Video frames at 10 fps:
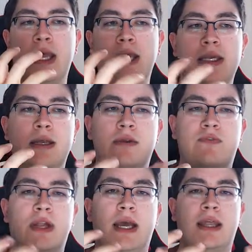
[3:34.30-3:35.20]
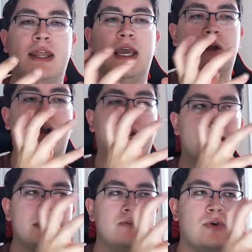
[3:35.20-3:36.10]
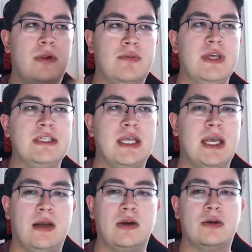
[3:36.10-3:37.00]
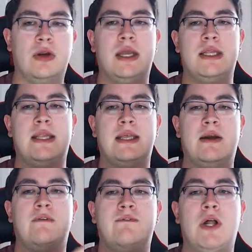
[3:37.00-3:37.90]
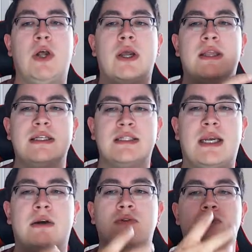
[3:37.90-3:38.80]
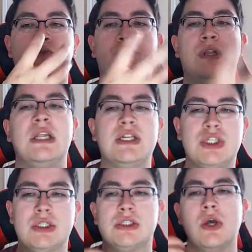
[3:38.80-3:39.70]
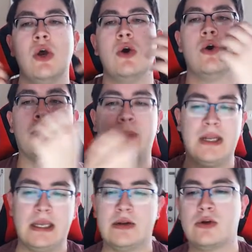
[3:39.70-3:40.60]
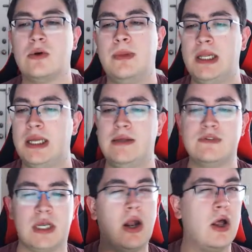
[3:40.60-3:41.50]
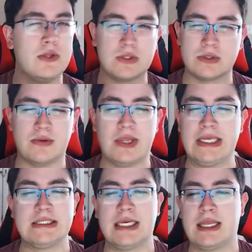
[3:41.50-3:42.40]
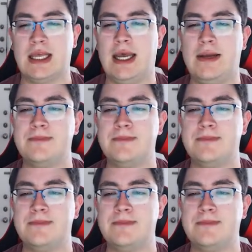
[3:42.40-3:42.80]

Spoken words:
need to feel like they are in control of this character and that they are following this character's religious or political beliefs and all sorts of things like that.